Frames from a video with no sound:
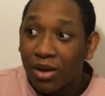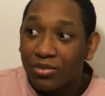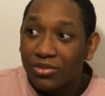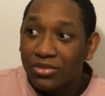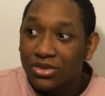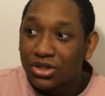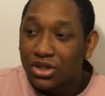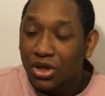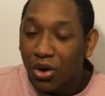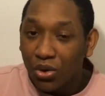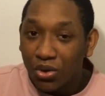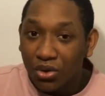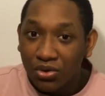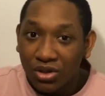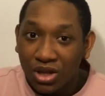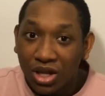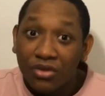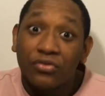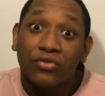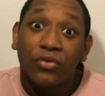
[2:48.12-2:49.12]
total,
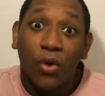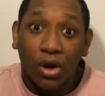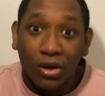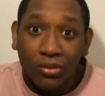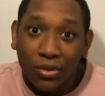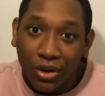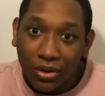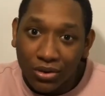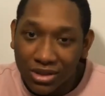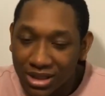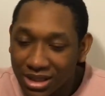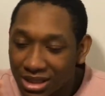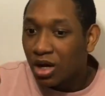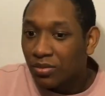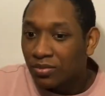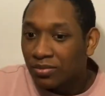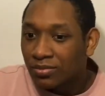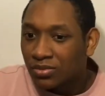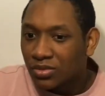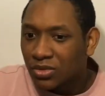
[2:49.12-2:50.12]
4 roses,
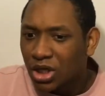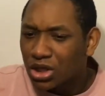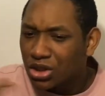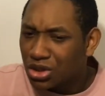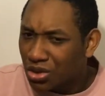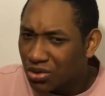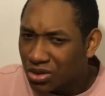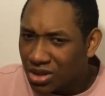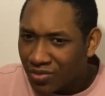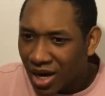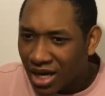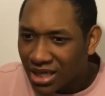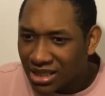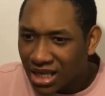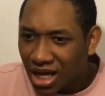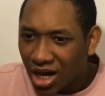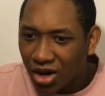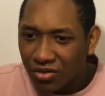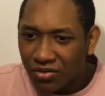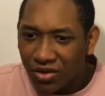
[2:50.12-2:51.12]
2 to
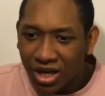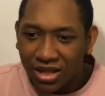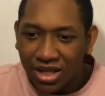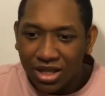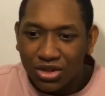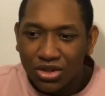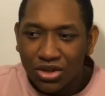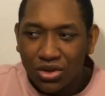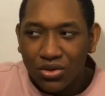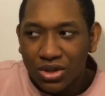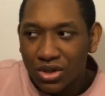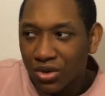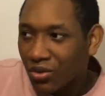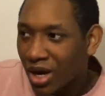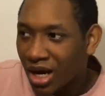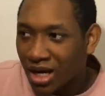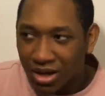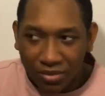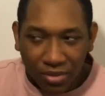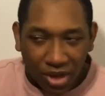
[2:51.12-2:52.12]
myself and then 2 to
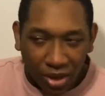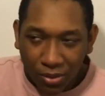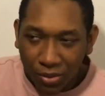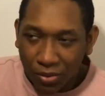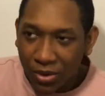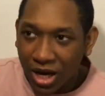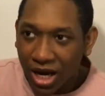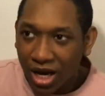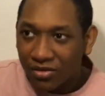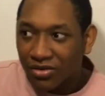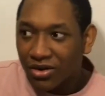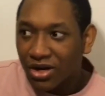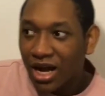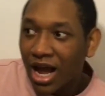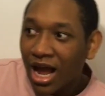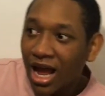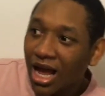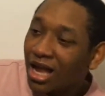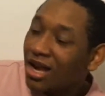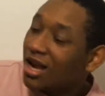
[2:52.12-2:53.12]
random people, whatever.
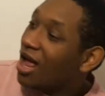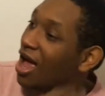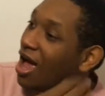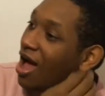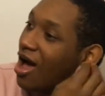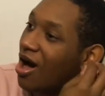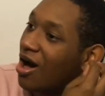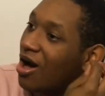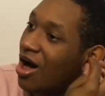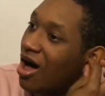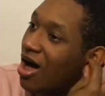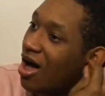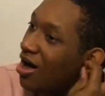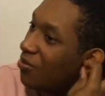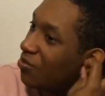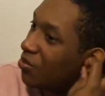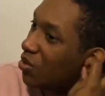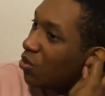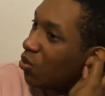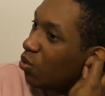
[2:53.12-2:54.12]
And
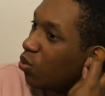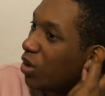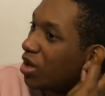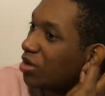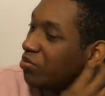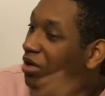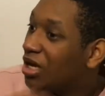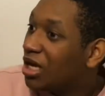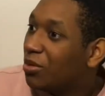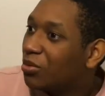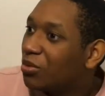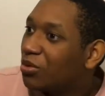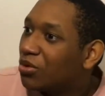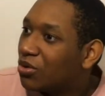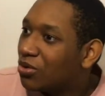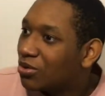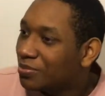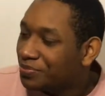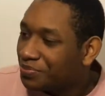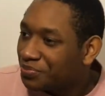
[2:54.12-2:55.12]
when
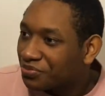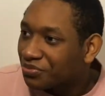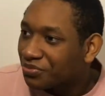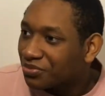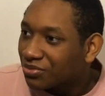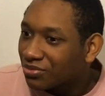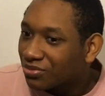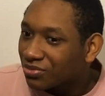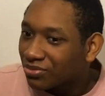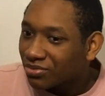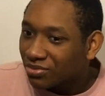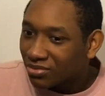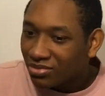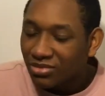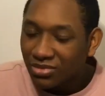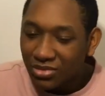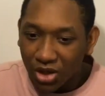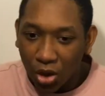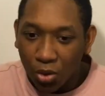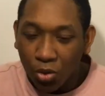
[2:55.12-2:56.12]
people
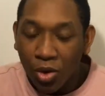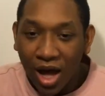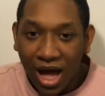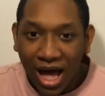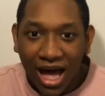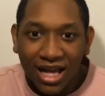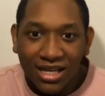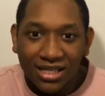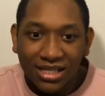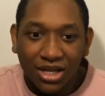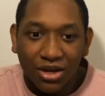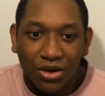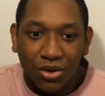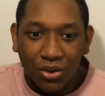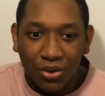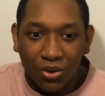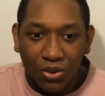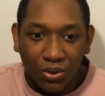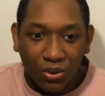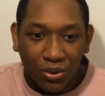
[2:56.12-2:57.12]
will ask
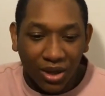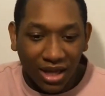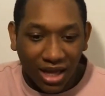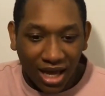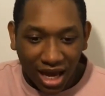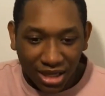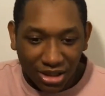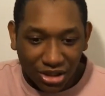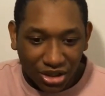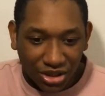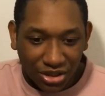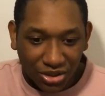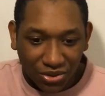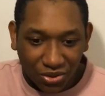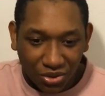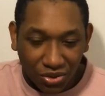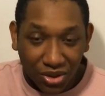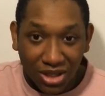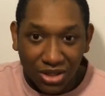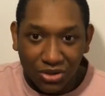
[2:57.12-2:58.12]
who gets you
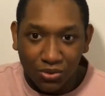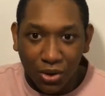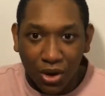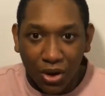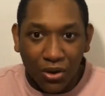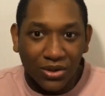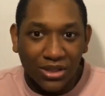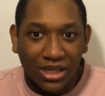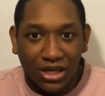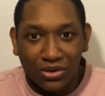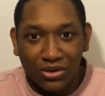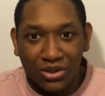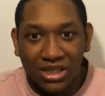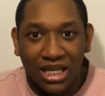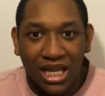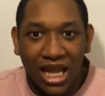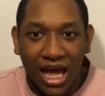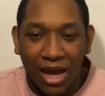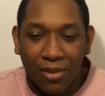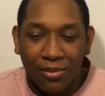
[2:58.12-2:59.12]
these roses, I used to
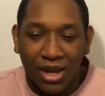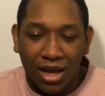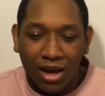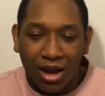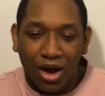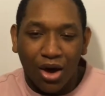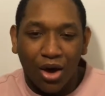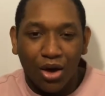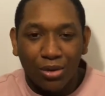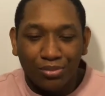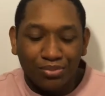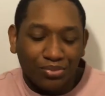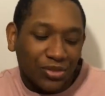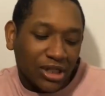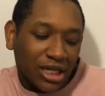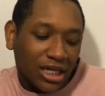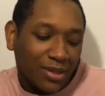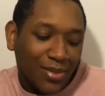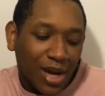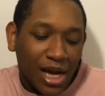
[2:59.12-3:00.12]
lie and be like, oh,
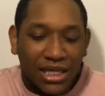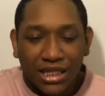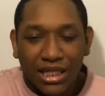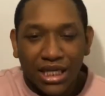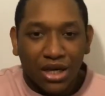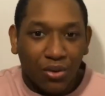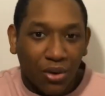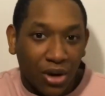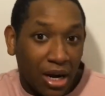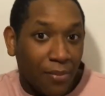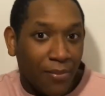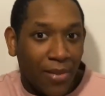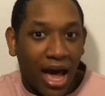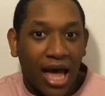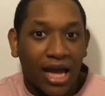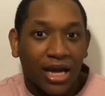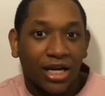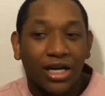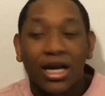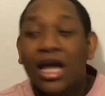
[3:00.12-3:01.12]
my secret
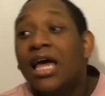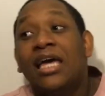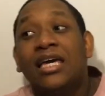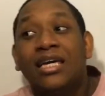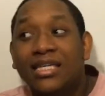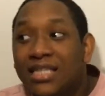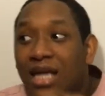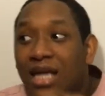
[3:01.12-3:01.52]
admirer. Because I